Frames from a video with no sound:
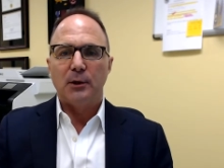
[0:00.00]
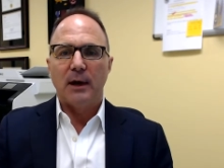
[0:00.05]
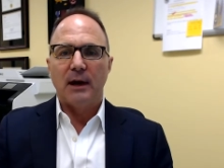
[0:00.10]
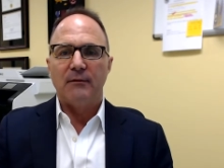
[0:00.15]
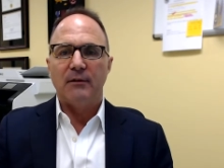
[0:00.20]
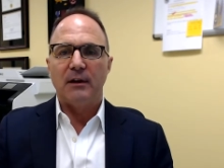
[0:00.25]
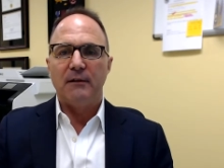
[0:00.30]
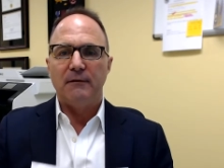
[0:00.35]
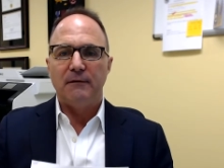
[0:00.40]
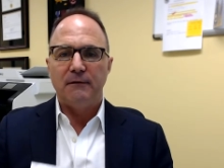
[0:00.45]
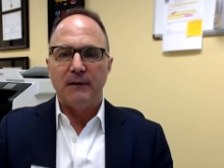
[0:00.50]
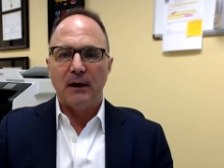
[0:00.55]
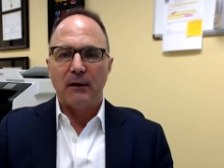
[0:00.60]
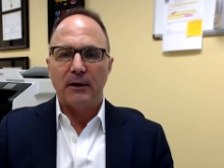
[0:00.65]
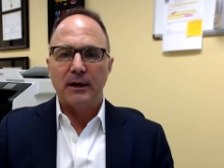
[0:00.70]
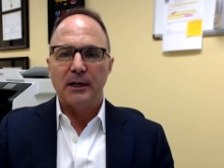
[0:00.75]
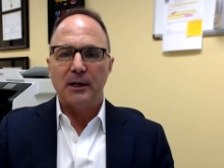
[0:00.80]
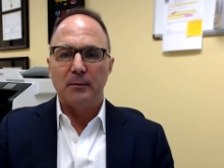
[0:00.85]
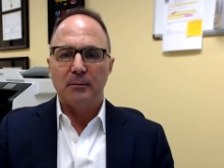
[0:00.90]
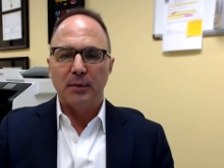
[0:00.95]
have a
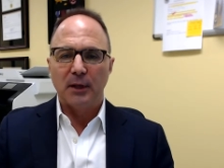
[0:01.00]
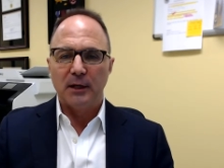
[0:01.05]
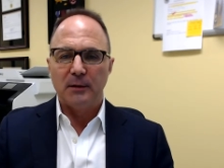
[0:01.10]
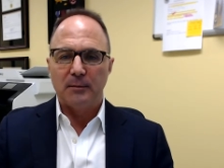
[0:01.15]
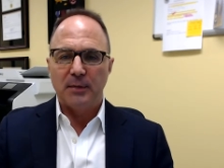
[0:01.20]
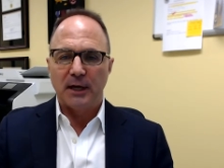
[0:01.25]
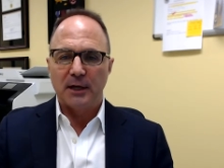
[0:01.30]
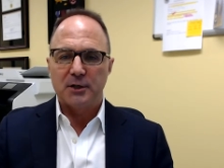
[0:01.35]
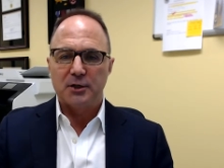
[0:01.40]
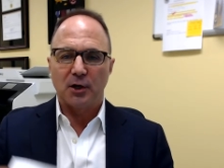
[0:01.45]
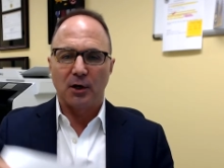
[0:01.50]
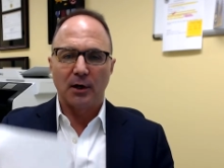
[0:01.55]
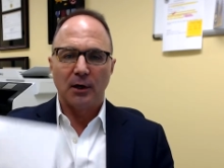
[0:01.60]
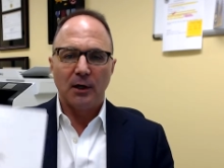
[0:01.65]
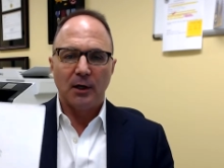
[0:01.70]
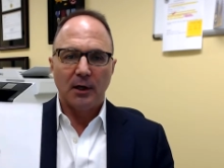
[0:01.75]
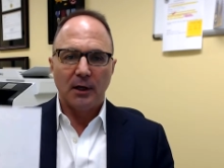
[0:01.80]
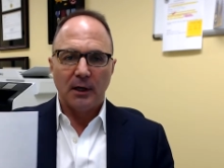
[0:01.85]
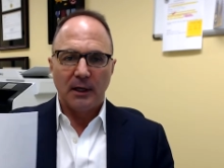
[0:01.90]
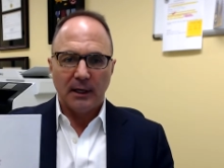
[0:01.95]
very complete picture
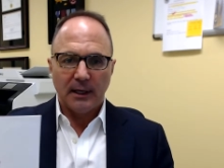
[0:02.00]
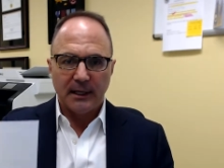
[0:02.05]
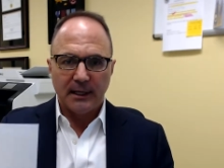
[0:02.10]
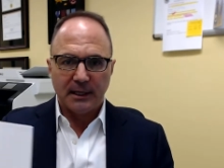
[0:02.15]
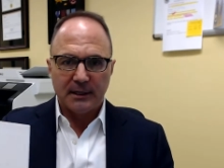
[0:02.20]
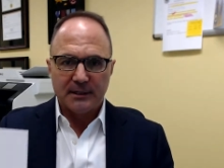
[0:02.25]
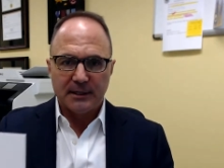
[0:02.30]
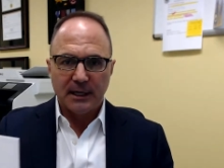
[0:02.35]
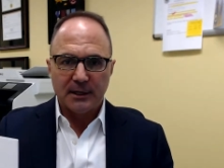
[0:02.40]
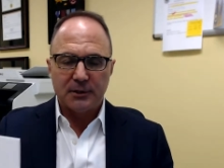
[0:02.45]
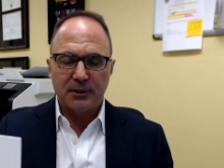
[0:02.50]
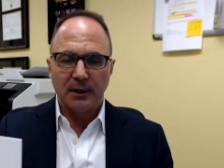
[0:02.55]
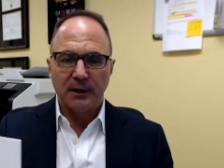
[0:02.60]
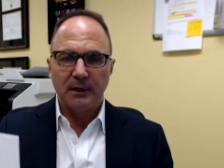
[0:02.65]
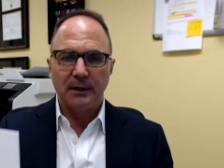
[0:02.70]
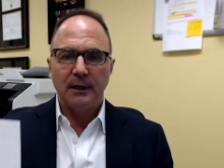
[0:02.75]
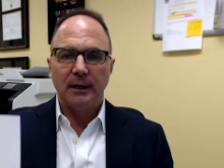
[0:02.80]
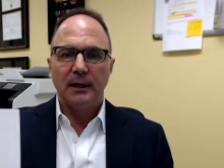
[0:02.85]
in addition